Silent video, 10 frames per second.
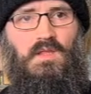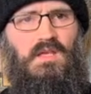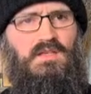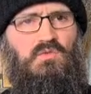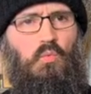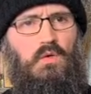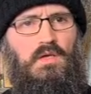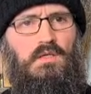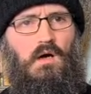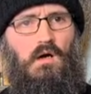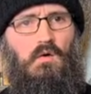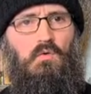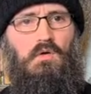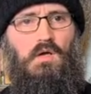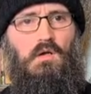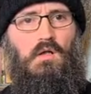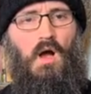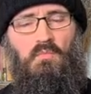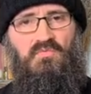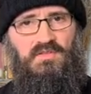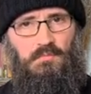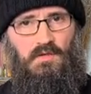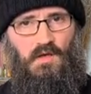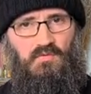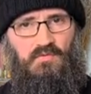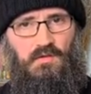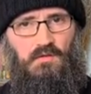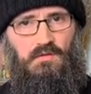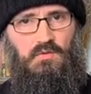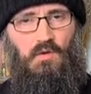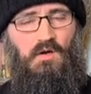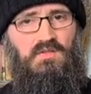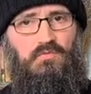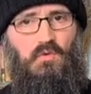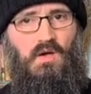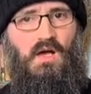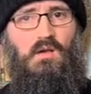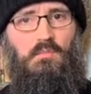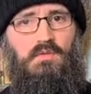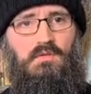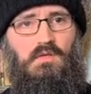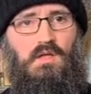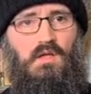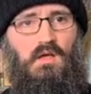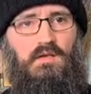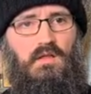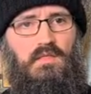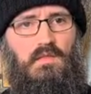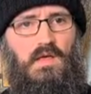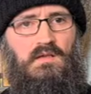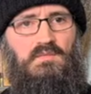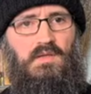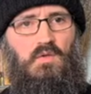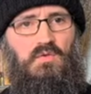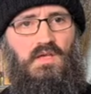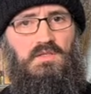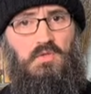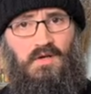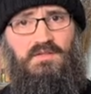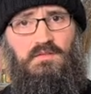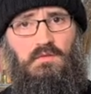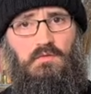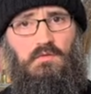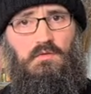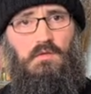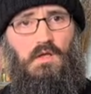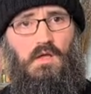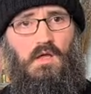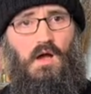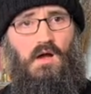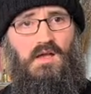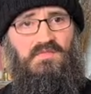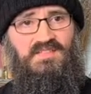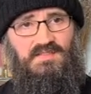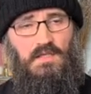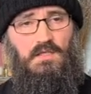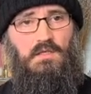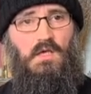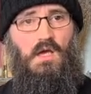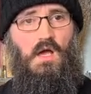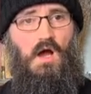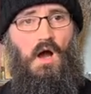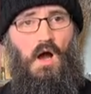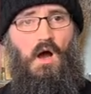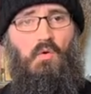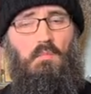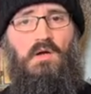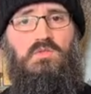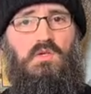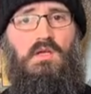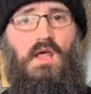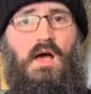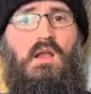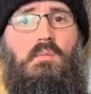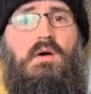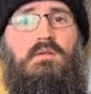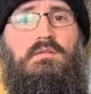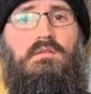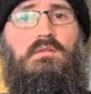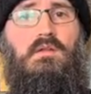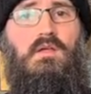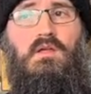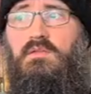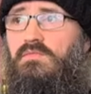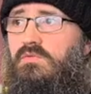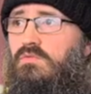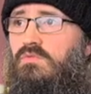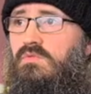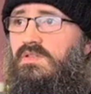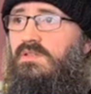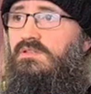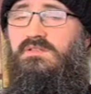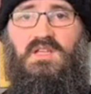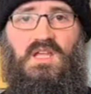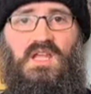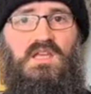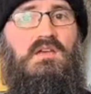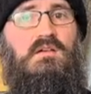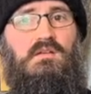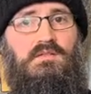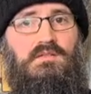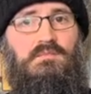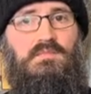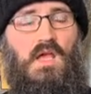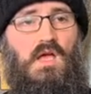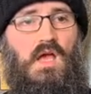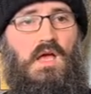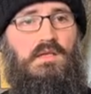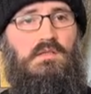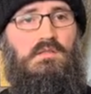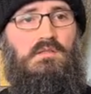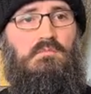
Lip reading: It is weird how comfortable I feel to ask for your help. And I think that is because I trust you. I have seen how much you can help us through these years. And